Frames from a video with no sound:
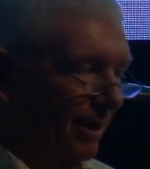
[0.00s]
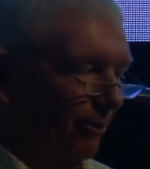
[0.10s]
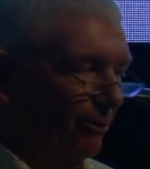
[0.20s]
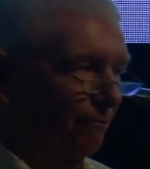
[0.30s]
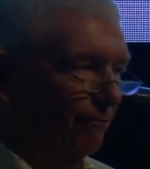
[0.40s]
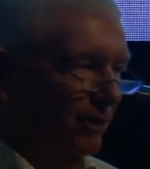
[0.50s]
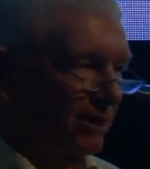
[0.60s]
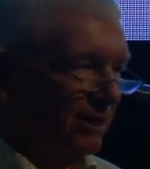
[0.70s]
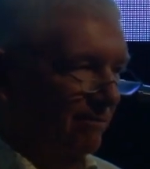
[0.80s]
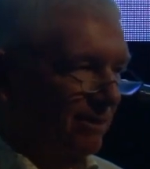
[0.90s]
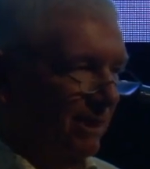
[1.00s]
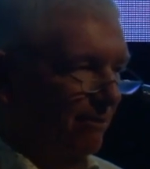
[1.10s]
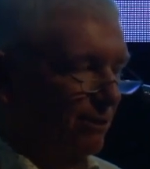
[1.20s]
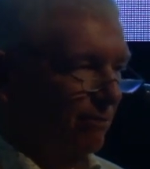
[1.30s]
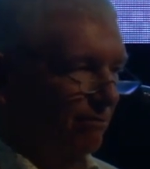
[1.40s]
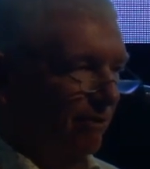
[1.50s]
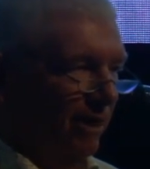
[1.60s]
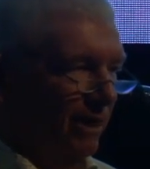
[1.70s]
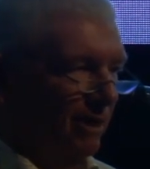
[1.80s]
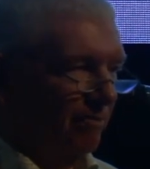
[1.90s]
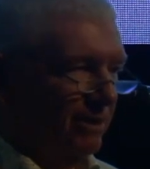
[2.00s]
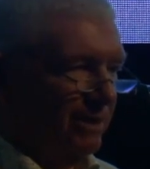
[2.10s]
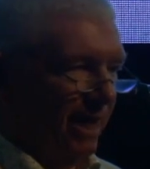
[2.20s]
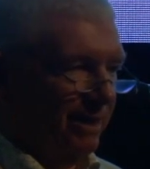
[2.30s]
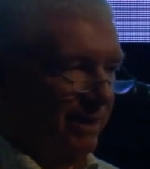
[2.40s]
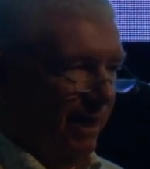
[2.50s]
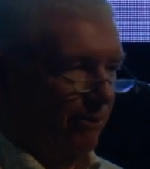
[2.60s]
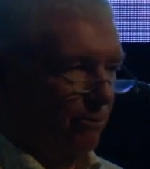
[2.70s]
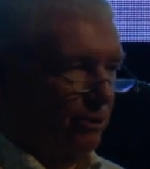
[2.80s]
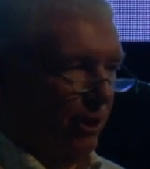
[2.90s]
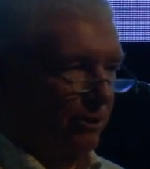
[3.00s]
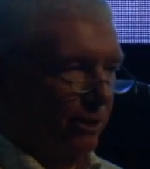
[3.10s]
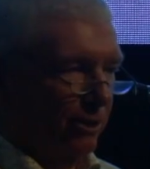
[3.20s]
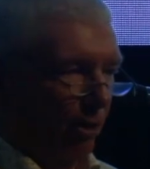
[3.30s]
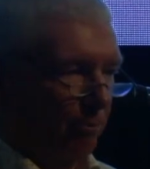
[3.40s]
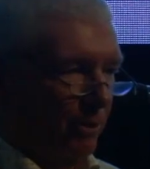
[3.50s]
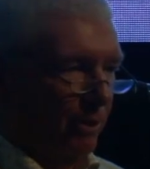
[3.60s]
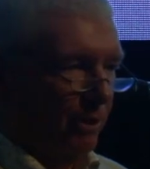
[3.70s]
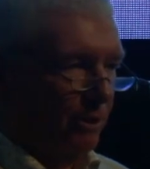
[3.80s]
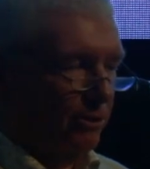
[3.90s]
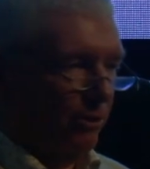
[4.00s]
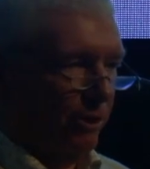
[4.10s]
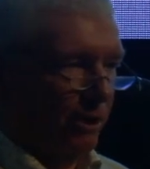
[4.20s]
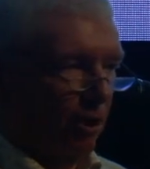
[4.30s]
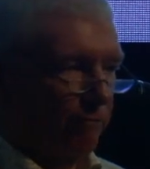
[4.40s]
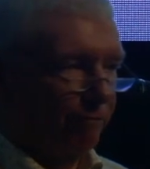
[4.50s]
Now, in the first service, there was some very clever techie there who turned it up so that he got